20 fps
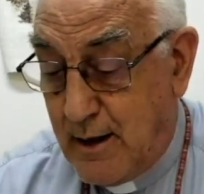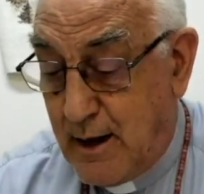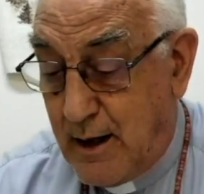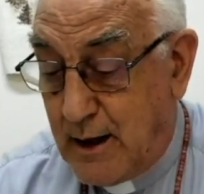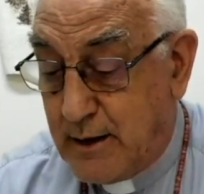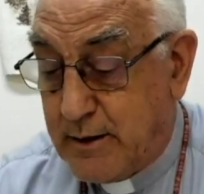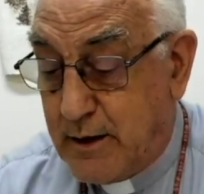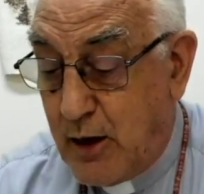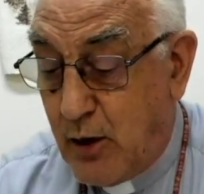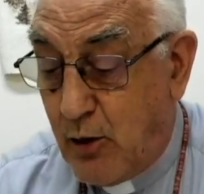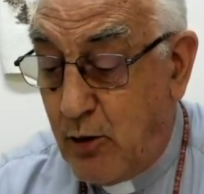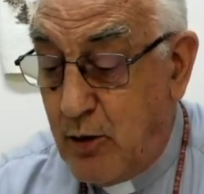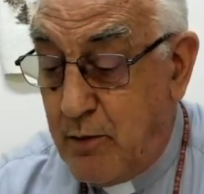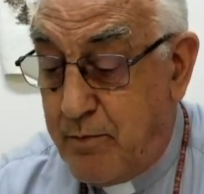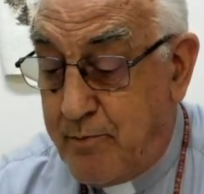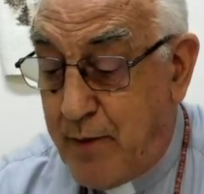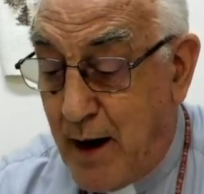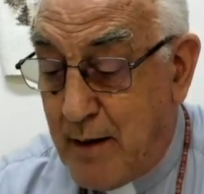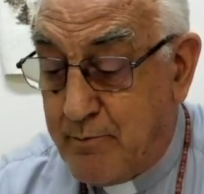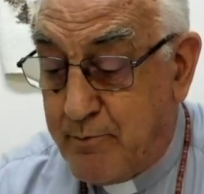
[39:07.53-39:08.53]
at the oil
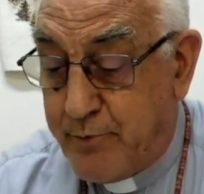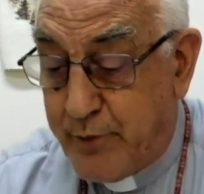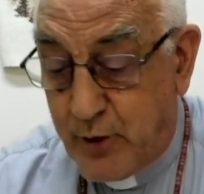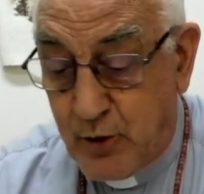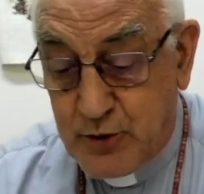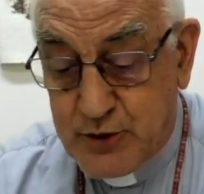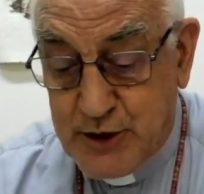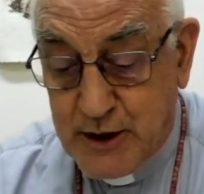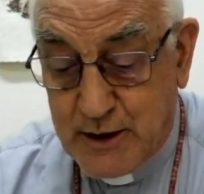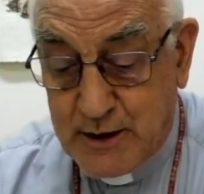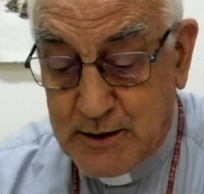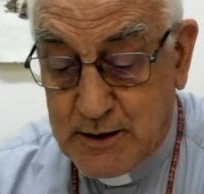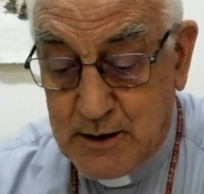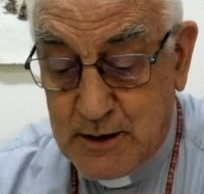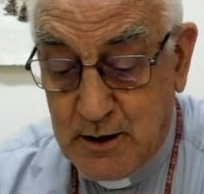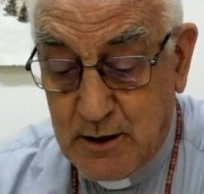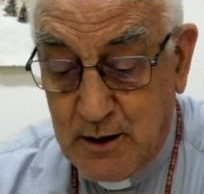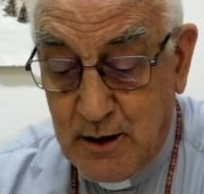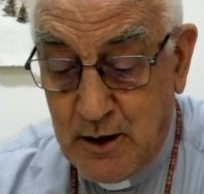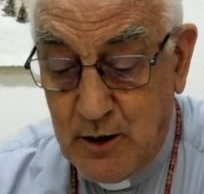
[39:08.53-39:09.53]
palm projects
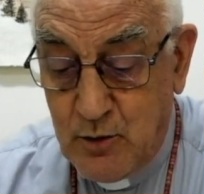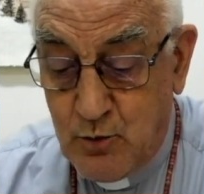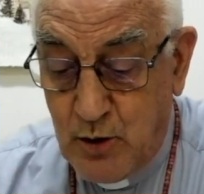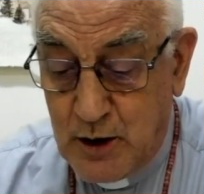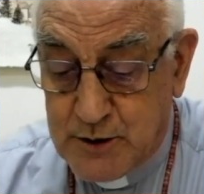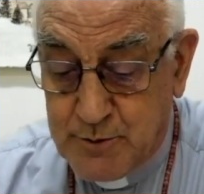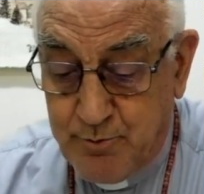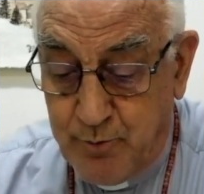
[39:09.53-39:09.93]
in West